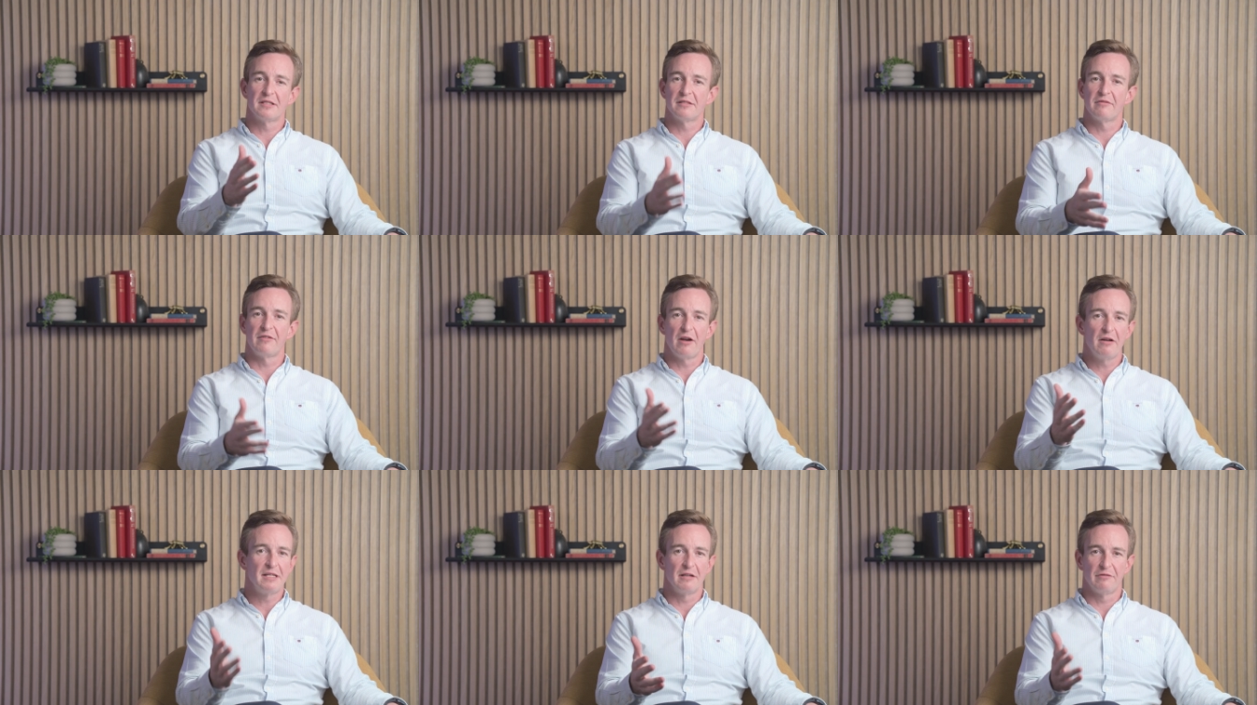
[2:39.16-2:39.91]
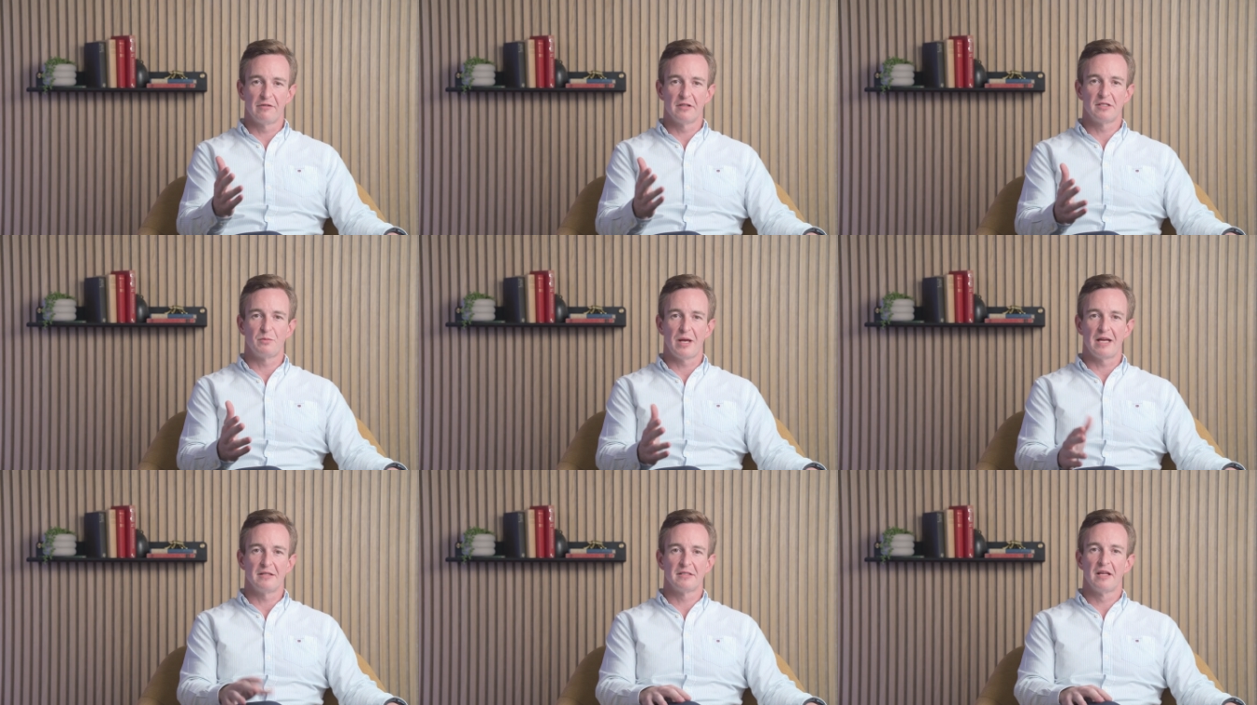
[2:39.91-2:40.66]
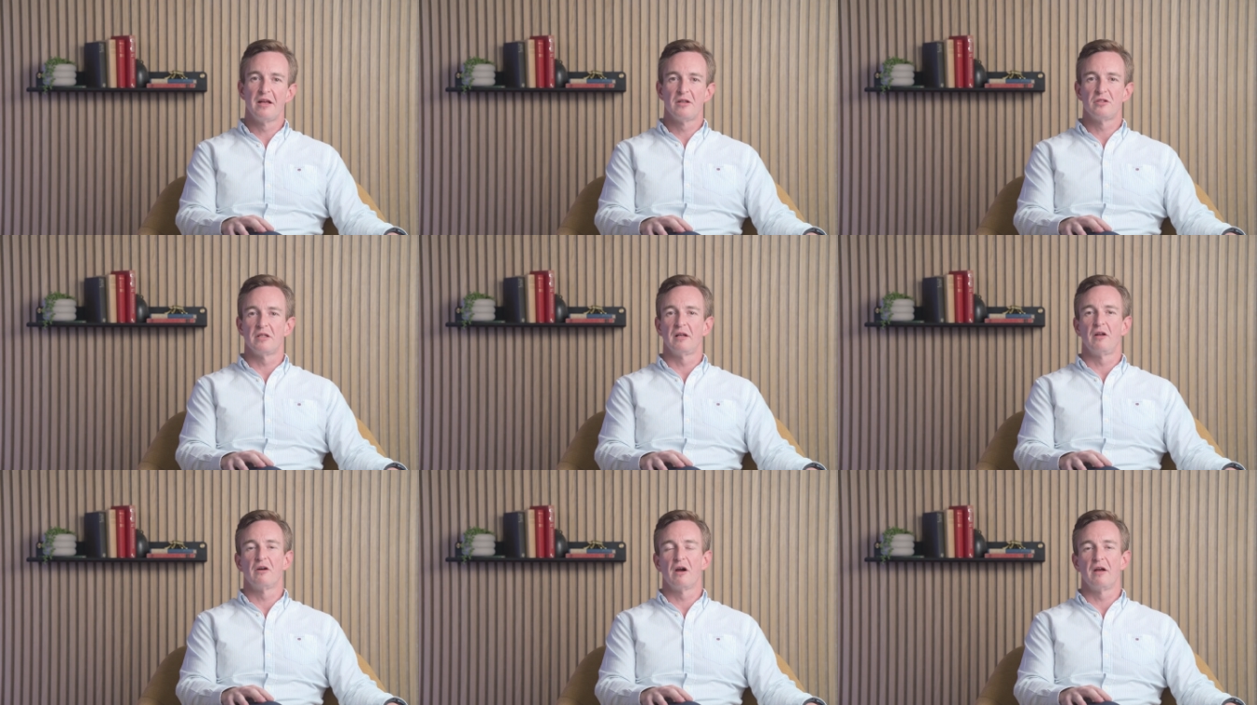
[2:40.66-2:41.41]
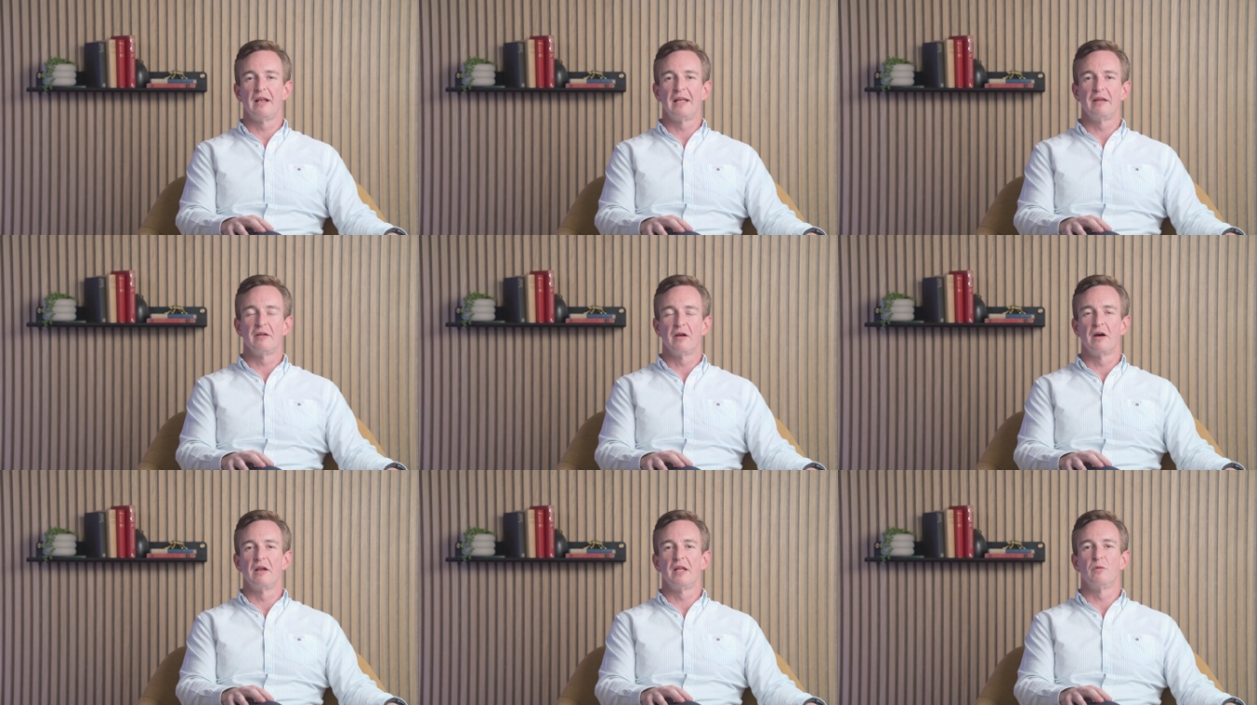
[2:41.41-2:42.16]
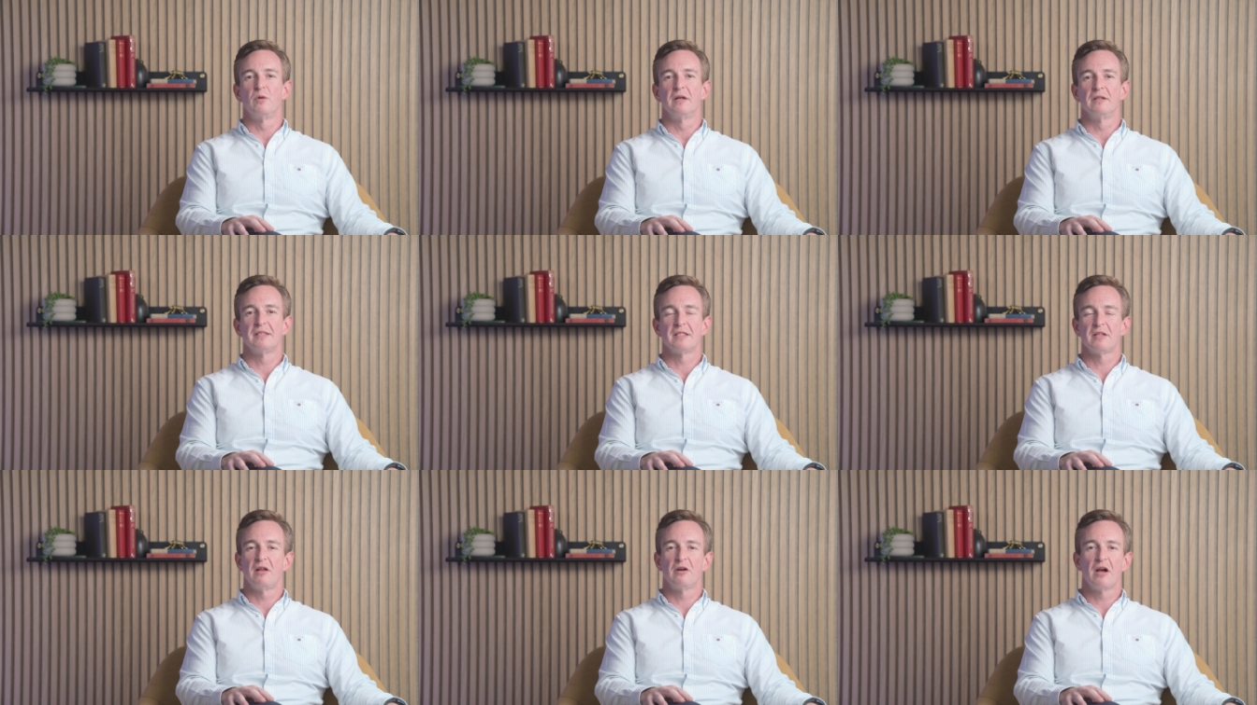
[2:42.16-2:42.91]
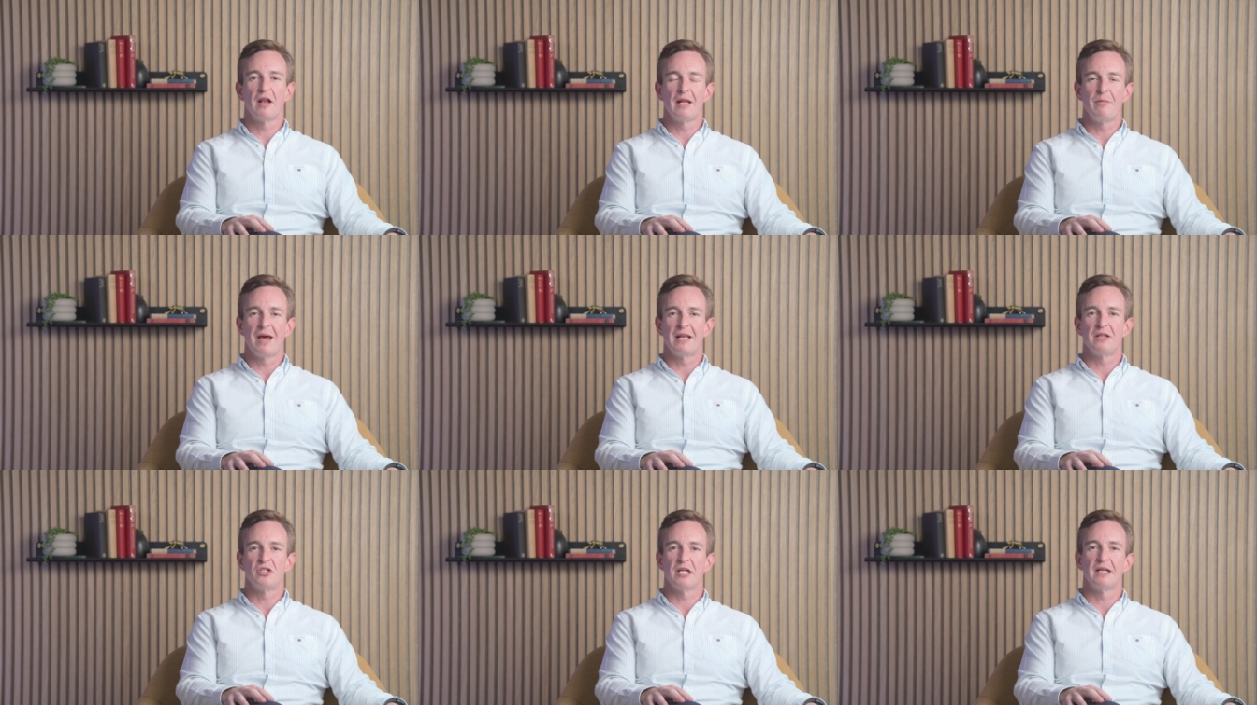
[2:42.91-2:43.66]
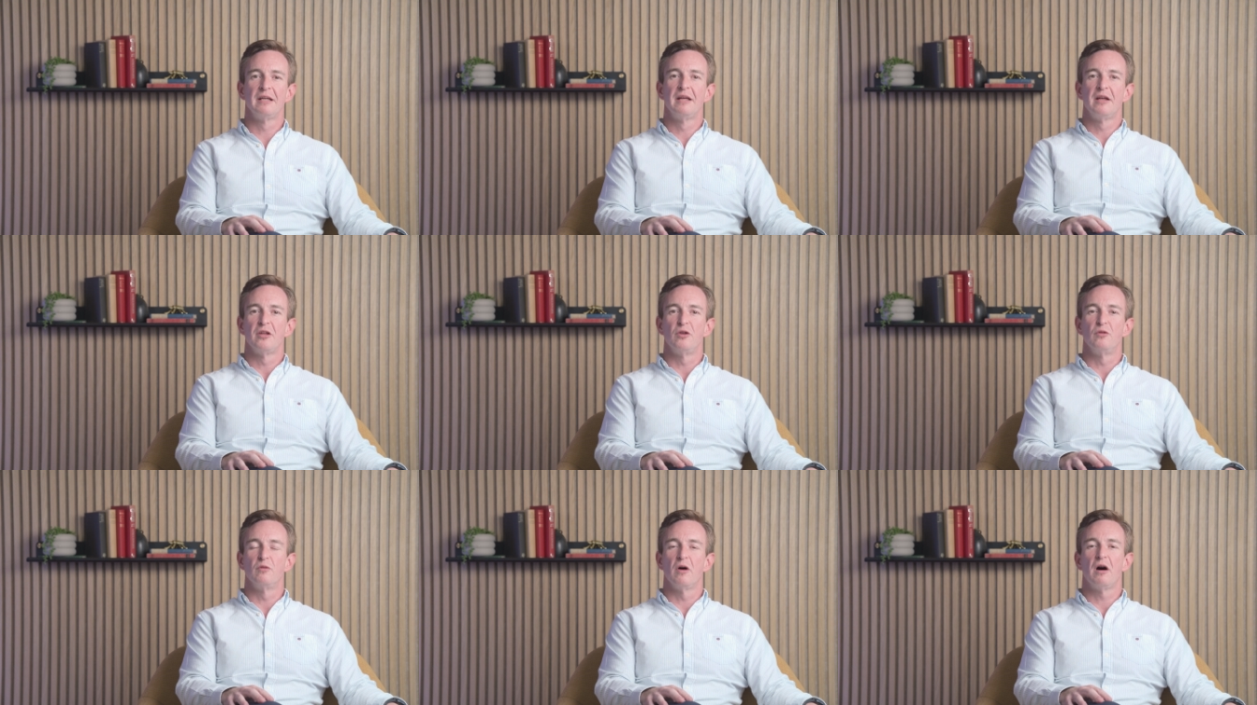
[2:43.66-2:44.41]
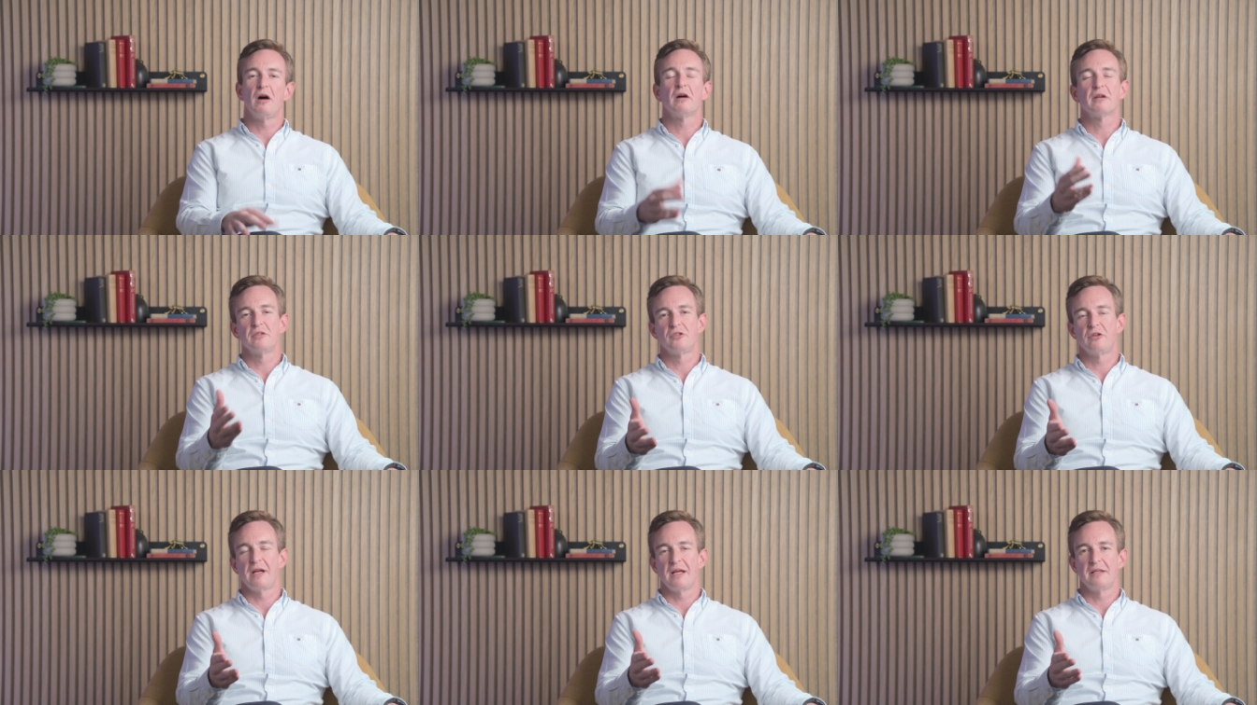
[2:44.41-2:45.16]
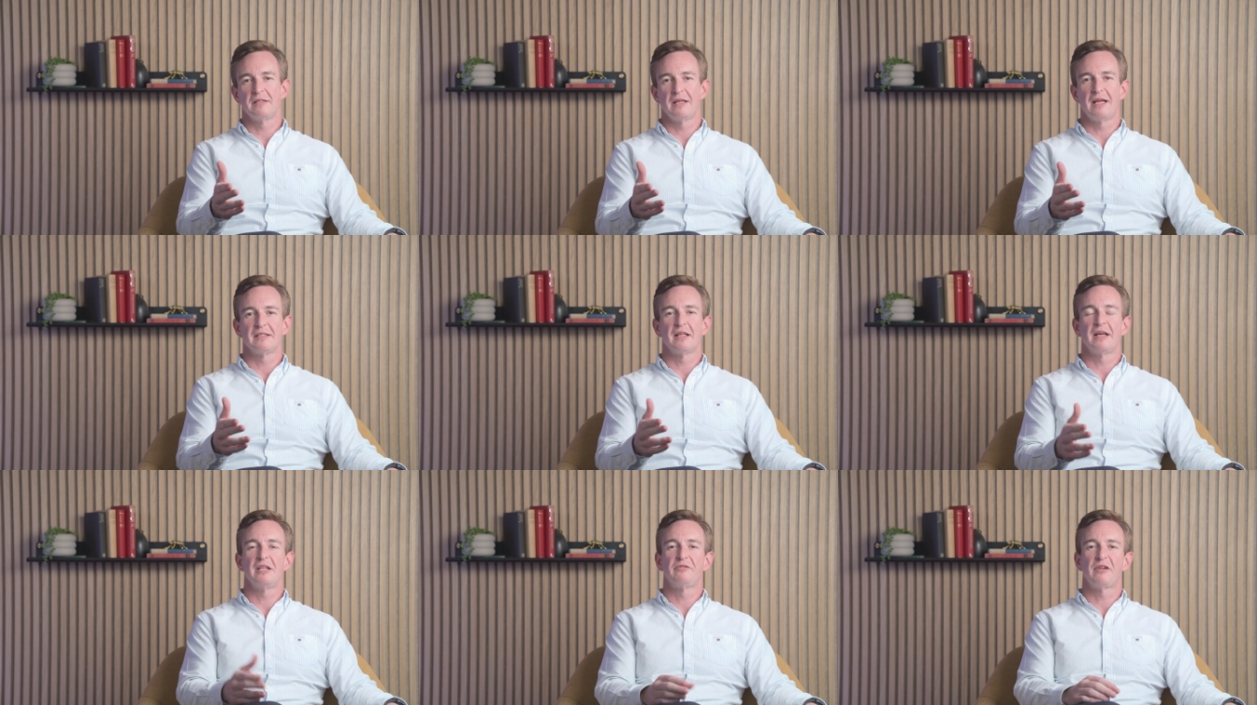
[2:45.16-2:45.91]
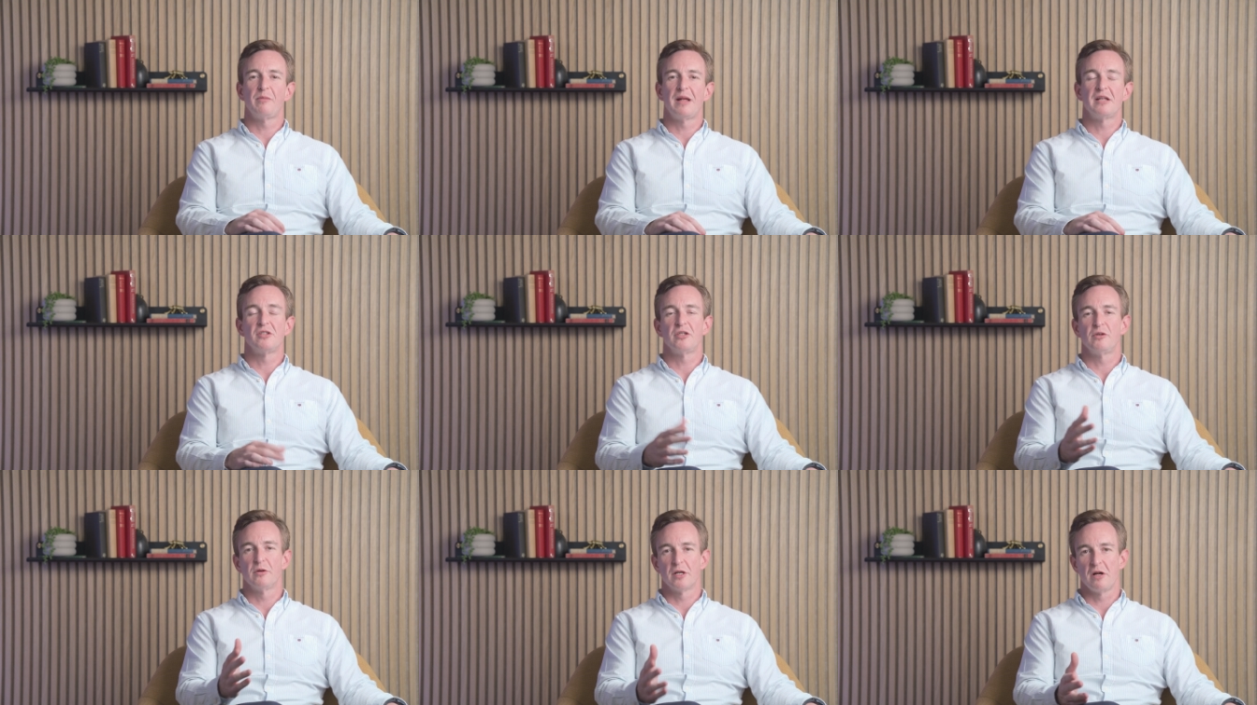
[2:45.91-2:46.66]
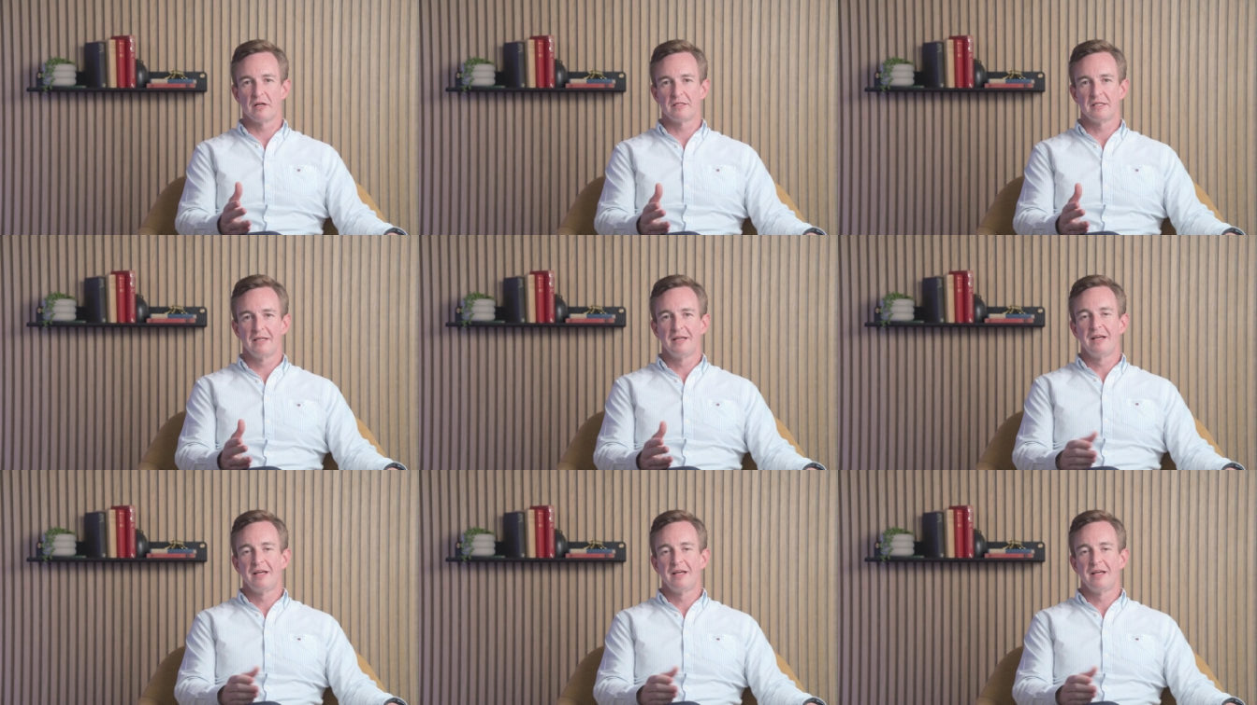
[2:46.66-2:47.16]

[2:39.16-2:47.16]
it is a very different space to the long-only world. As a long-only manager, you are constrained. As a hedge fund manager, you are not.